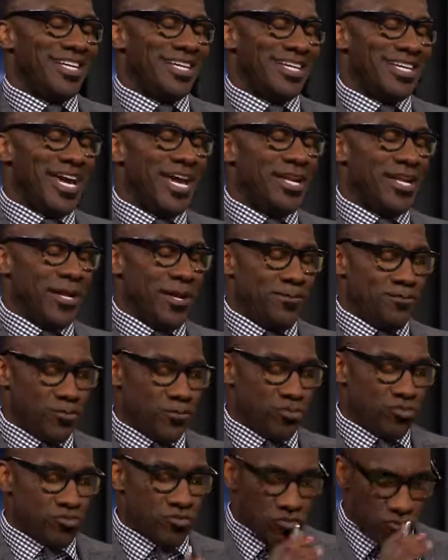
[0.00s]
KD,
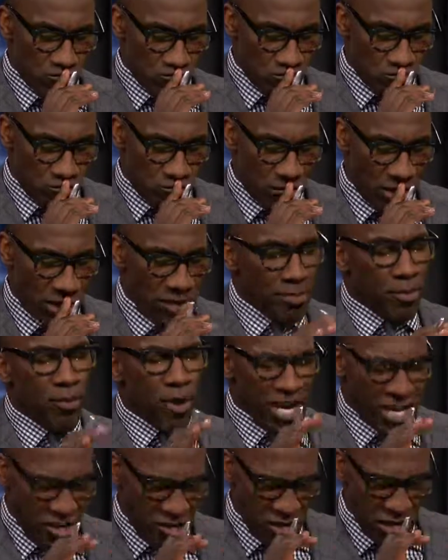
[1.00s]
let me
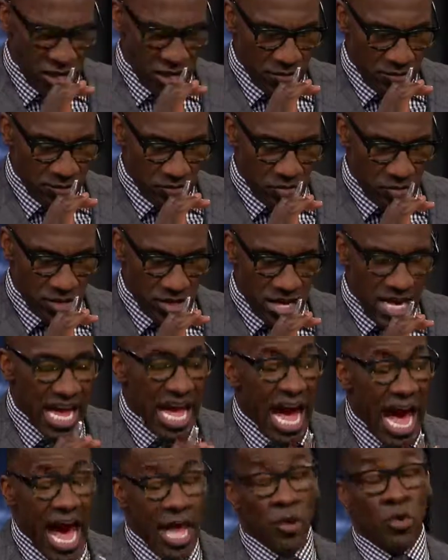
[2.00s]
break it to you.
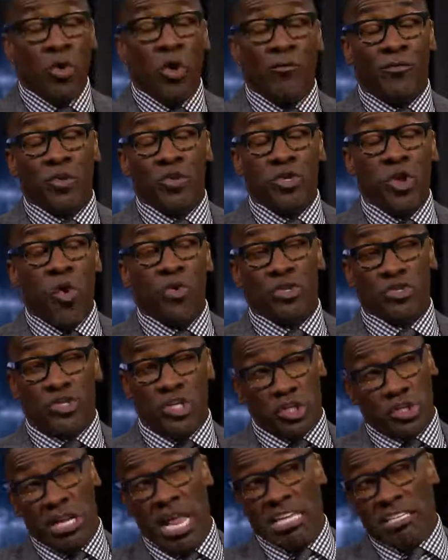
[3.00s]
I don't know if you noticed
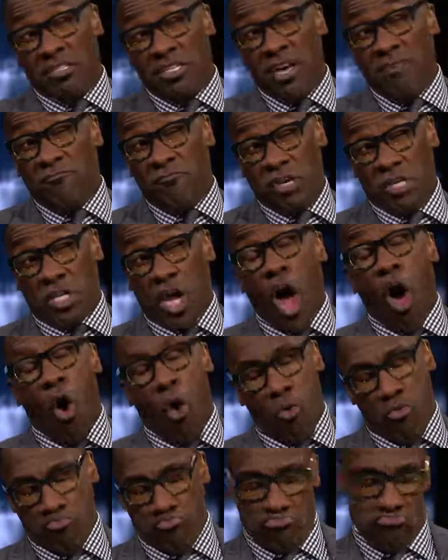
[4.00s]
this. You're like 7 foot tall.